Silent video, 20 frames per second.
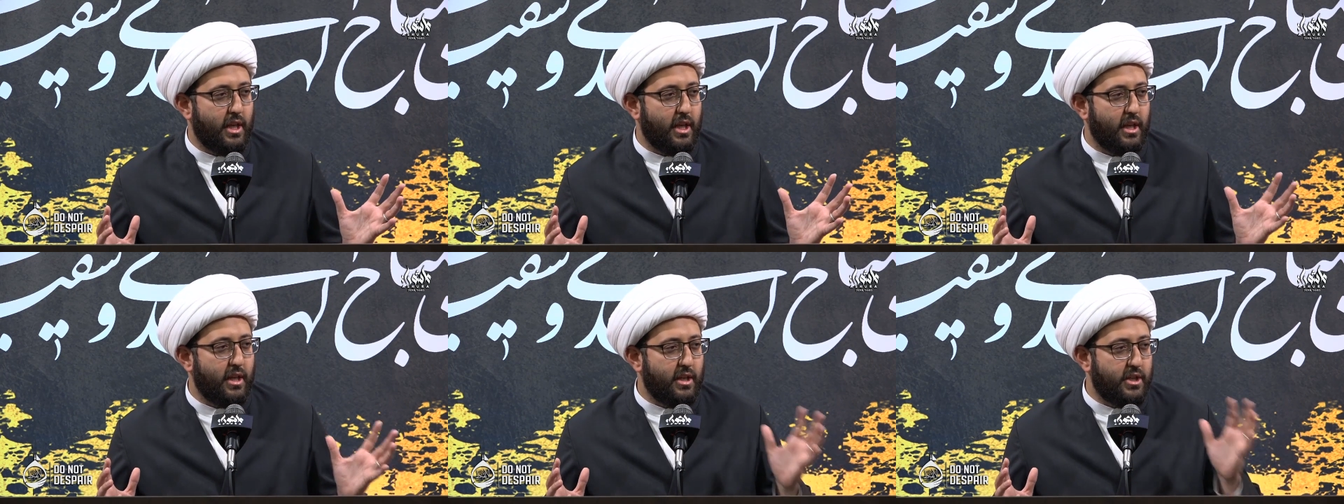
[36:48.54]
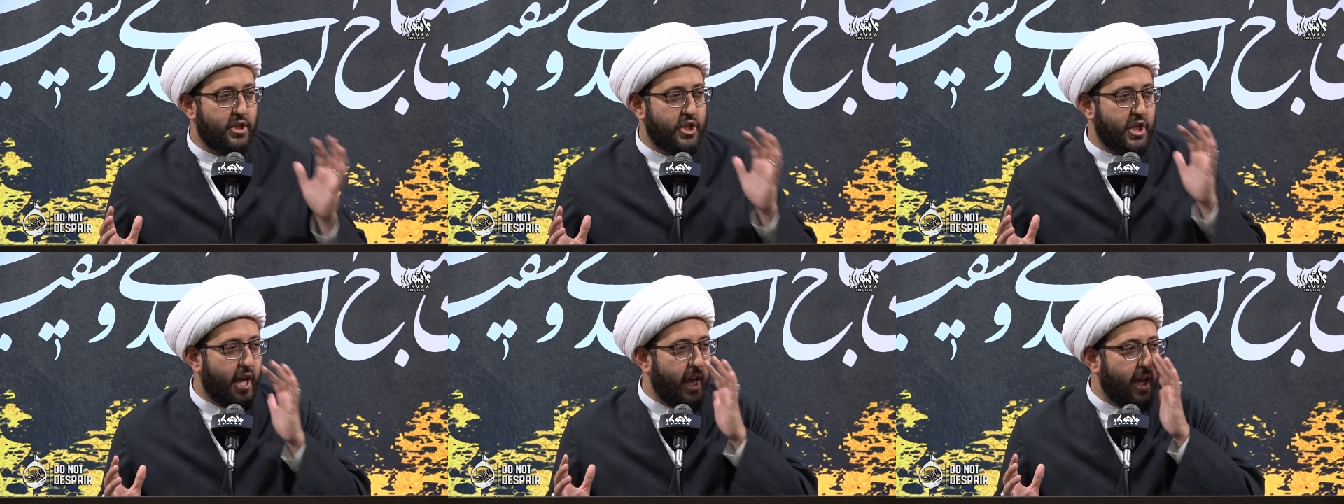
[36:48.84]

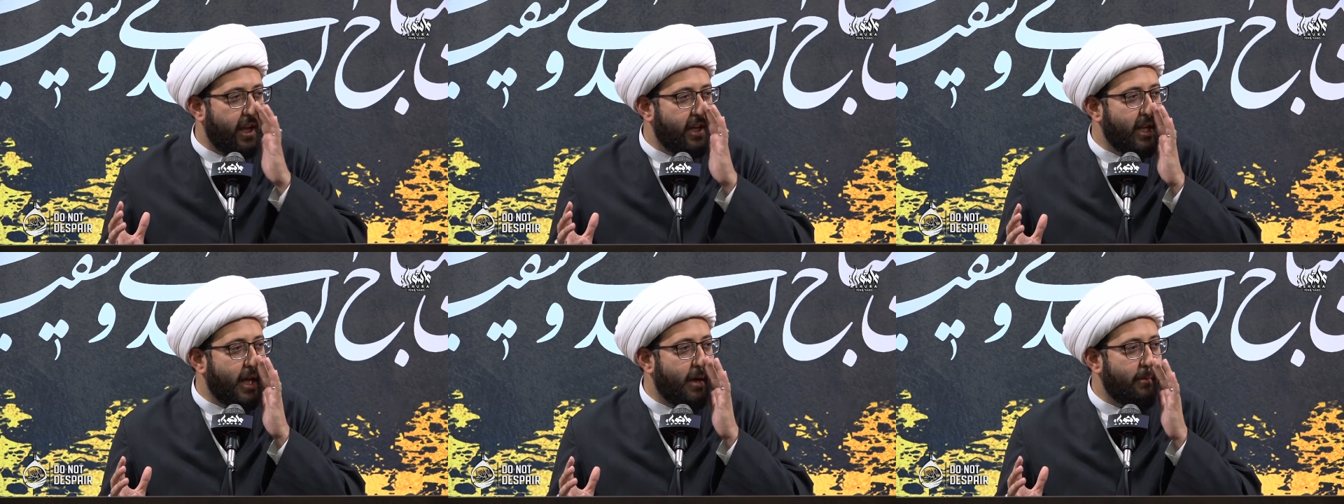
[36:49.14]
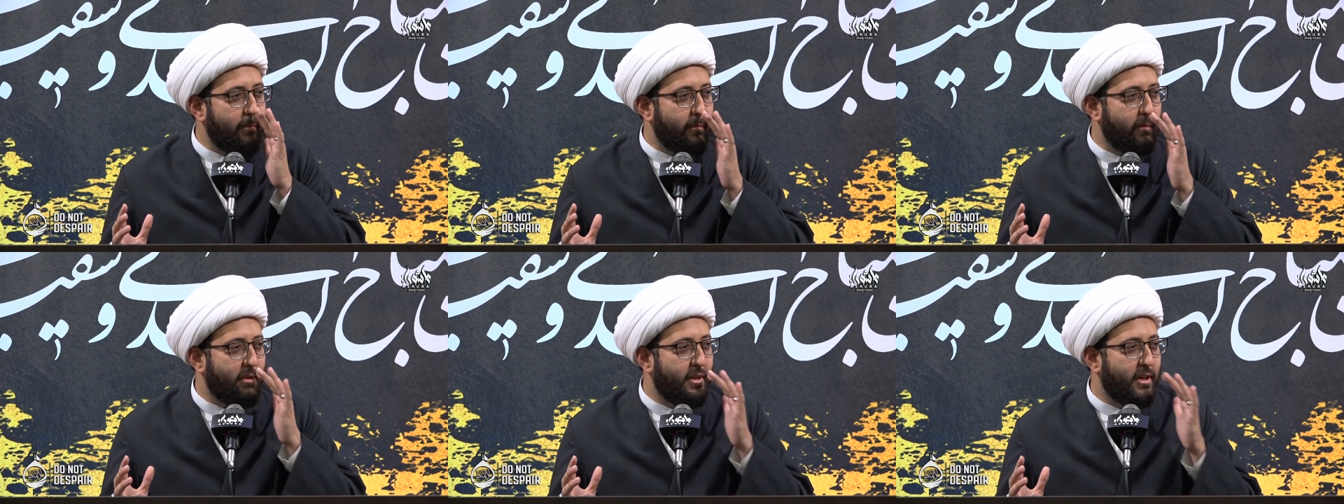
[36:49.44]

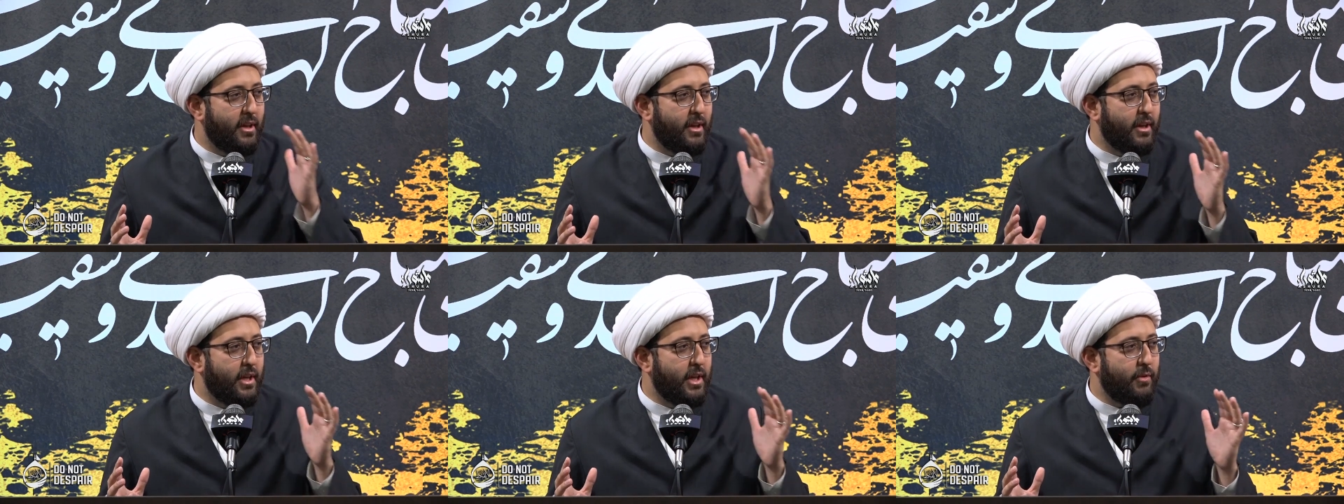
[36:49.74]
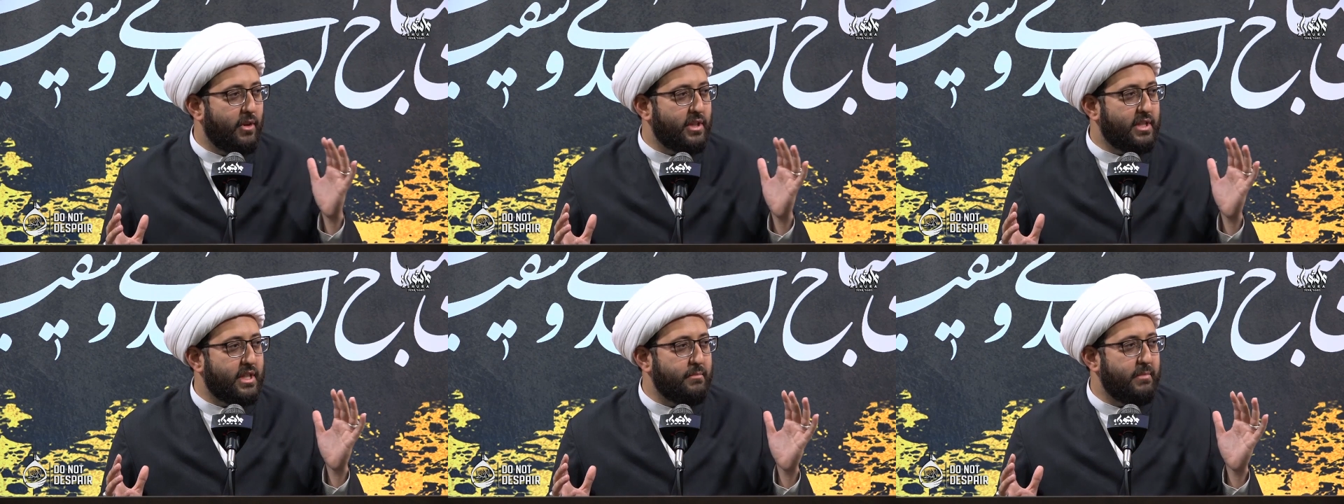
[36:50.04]
Jahannam, He
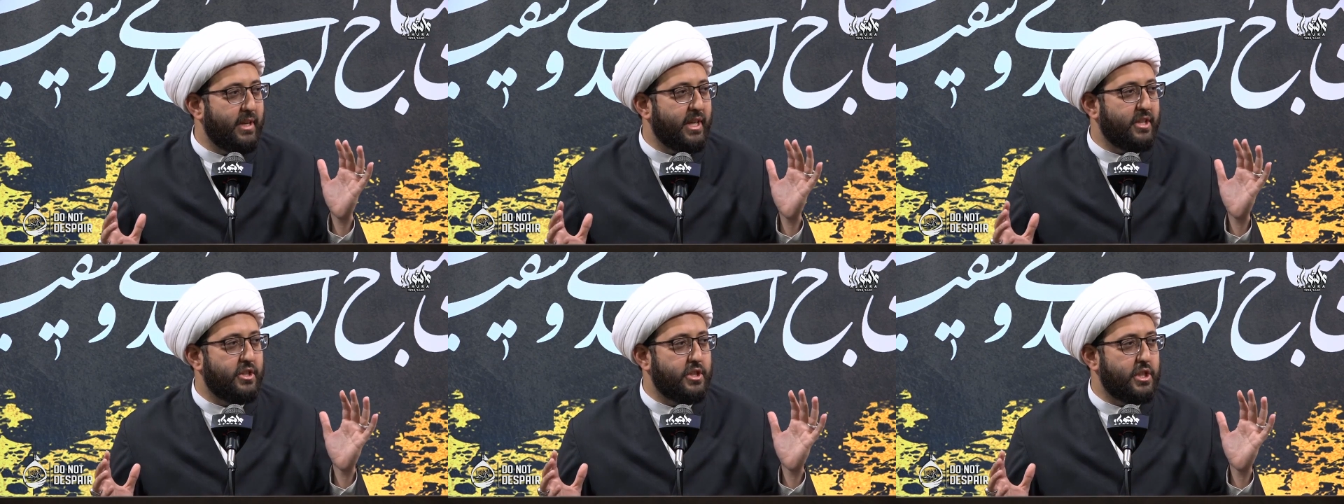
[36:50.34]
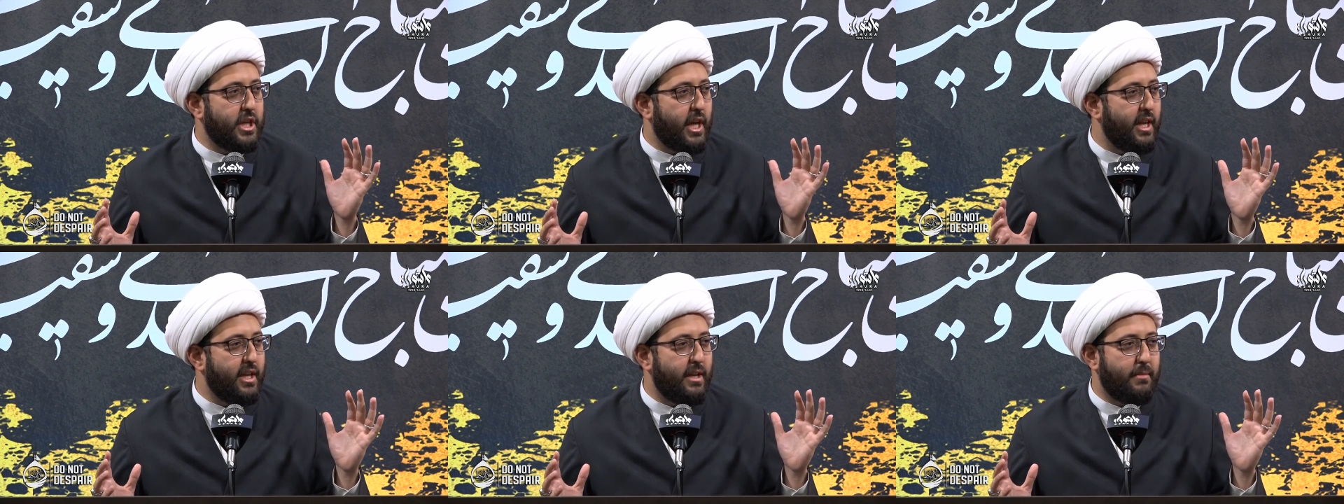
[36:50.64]
wants to make sure
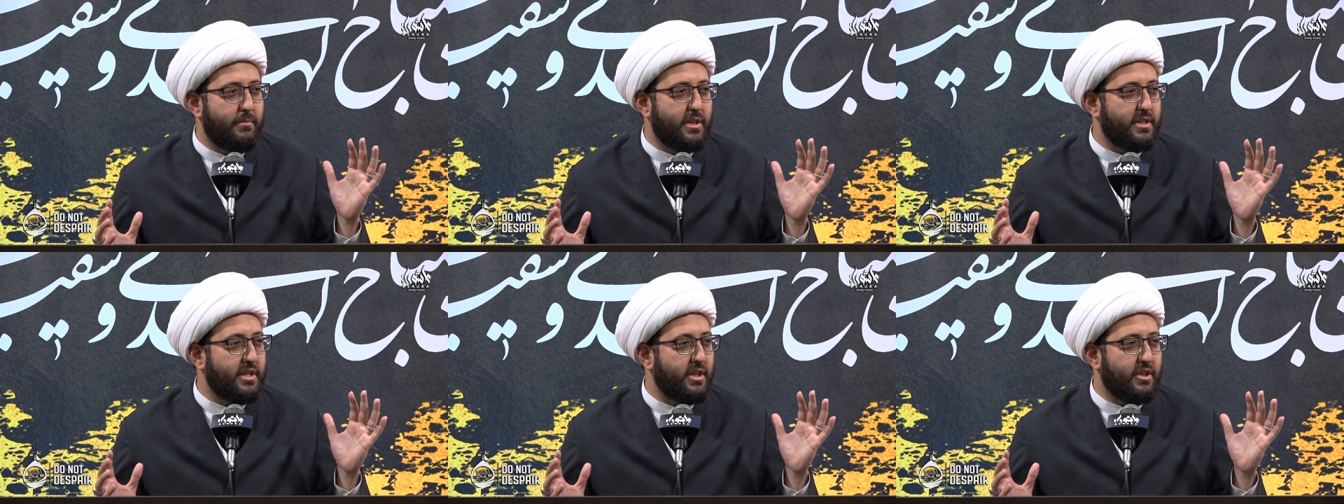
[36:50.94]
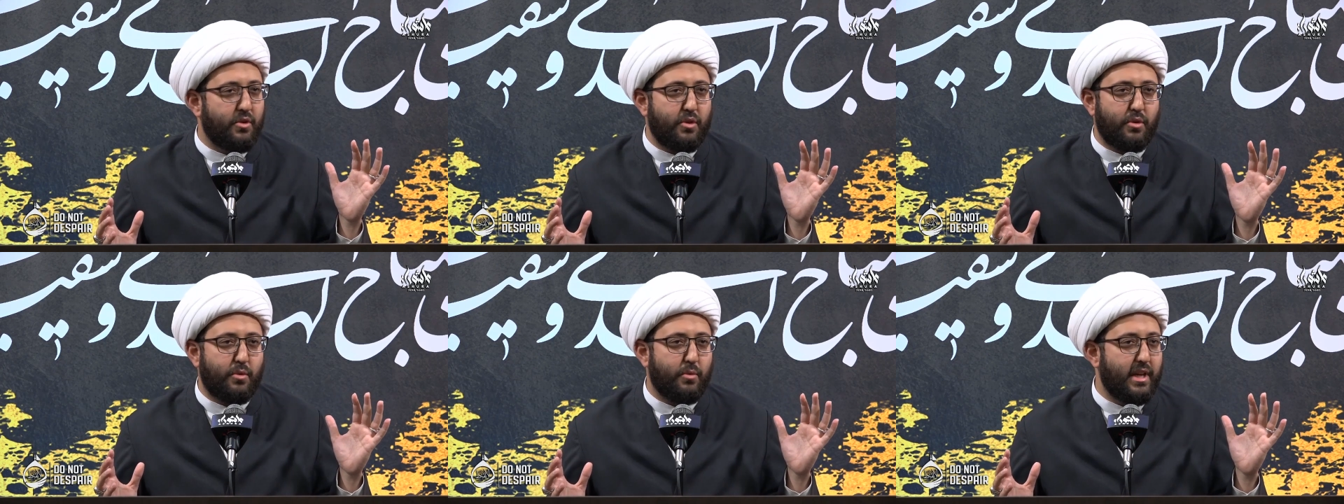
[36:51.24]
Jahannam doesn't
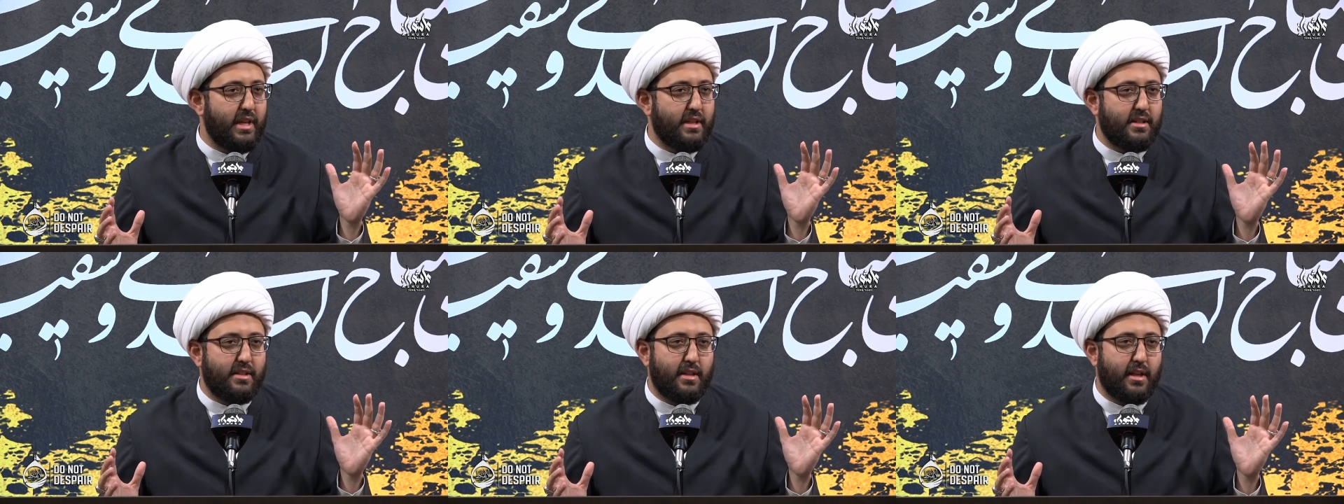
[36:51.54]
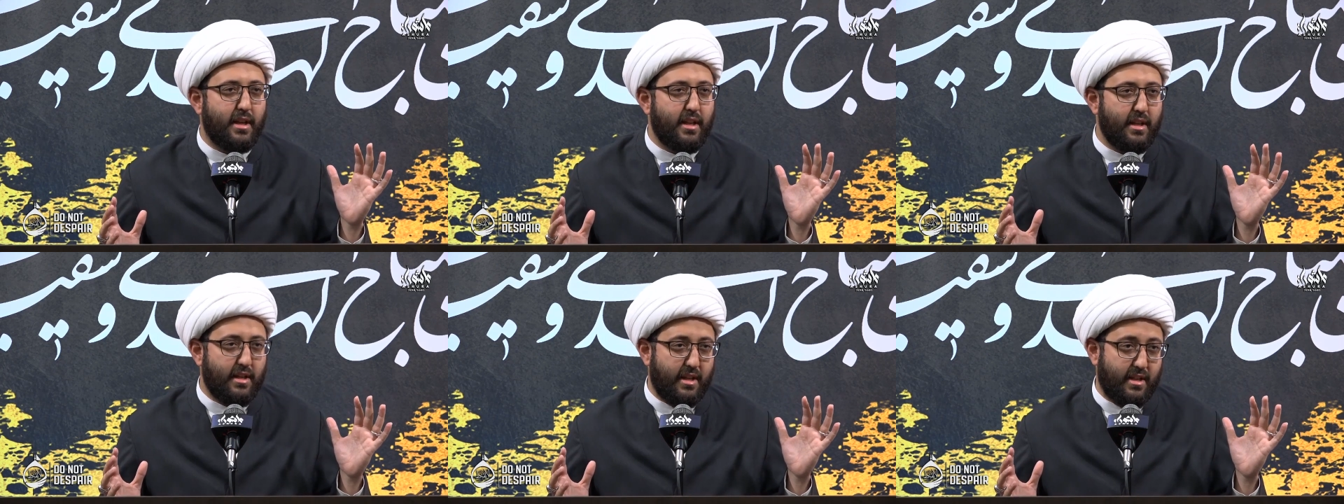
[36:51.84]
go to waste.
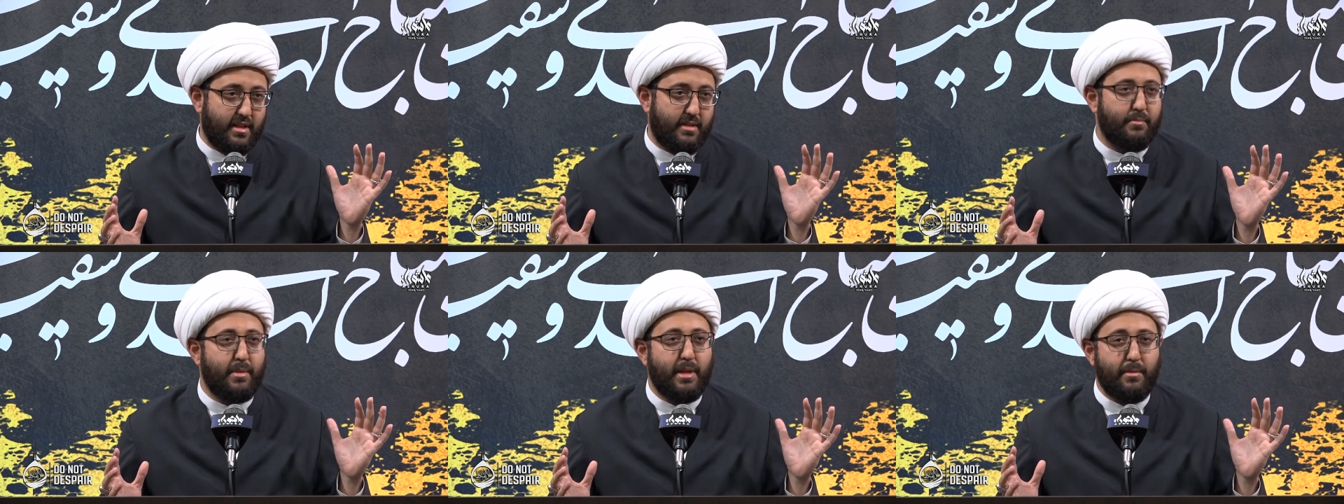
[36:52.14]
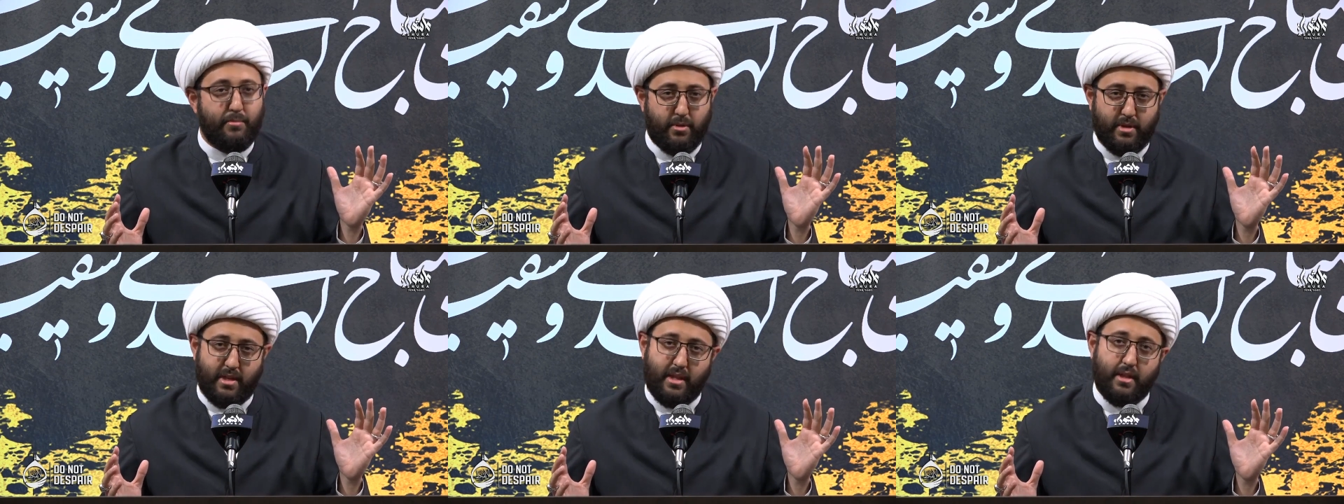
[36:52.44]
He needs
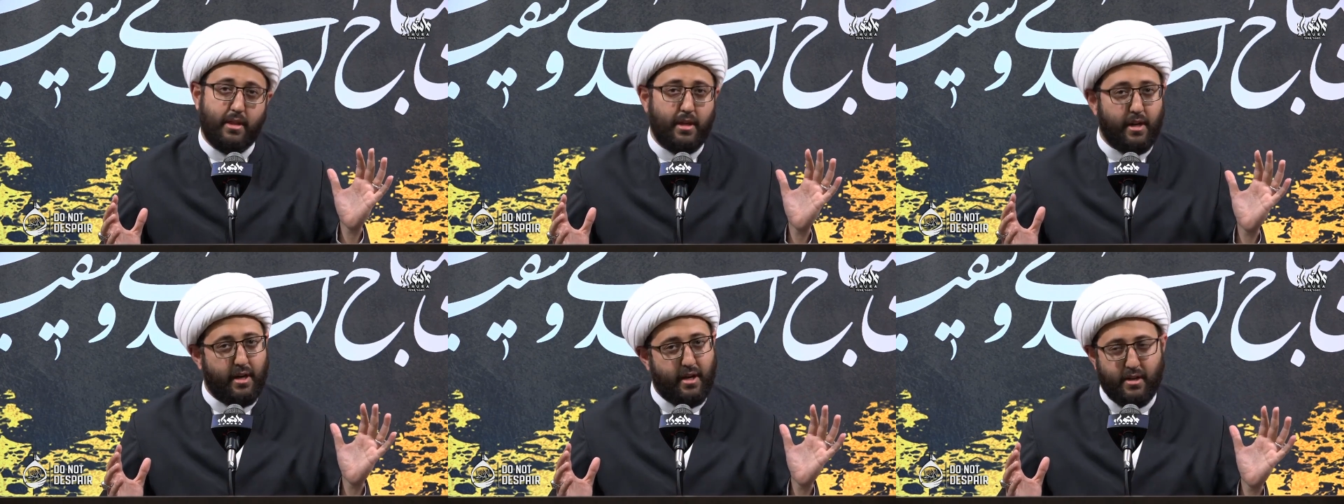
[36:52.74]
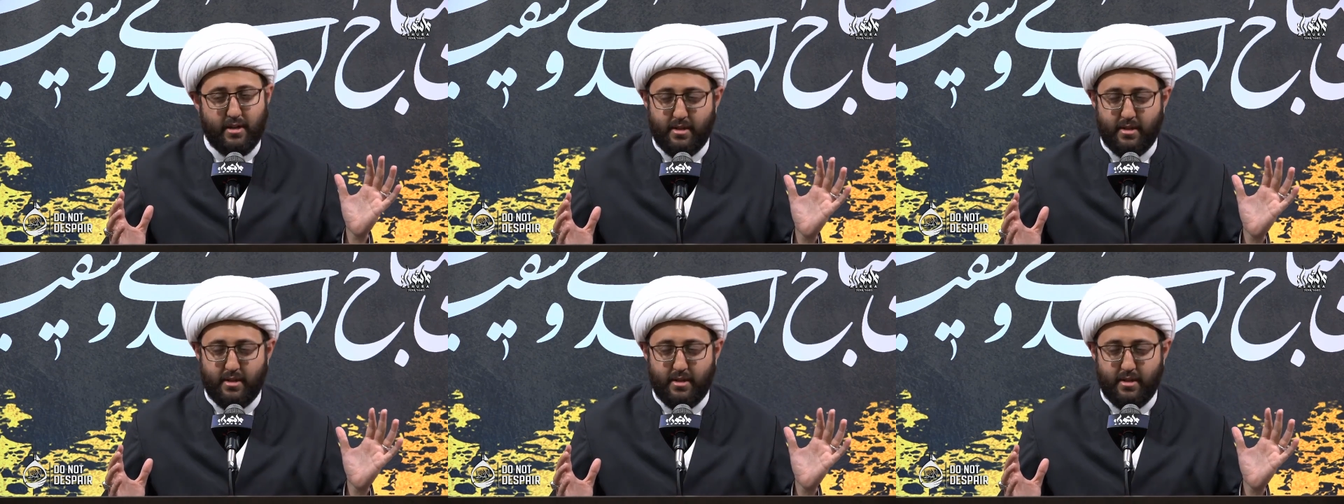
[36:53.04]
people in there.